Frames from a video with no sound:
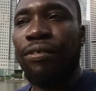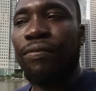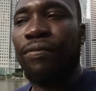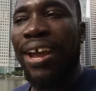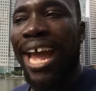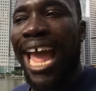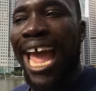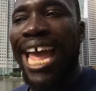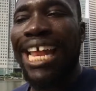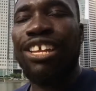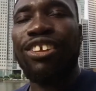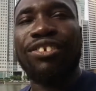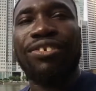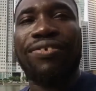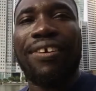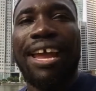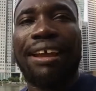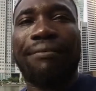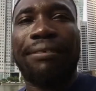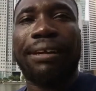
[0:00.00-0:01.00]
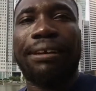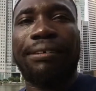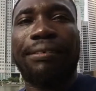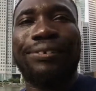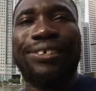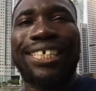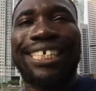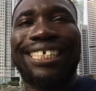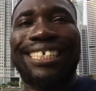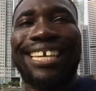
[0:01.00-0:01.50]
you've had your track record
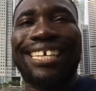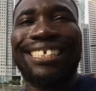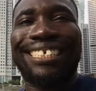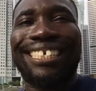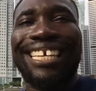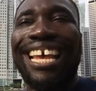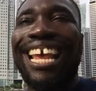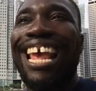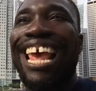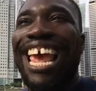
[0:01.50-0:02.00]
of success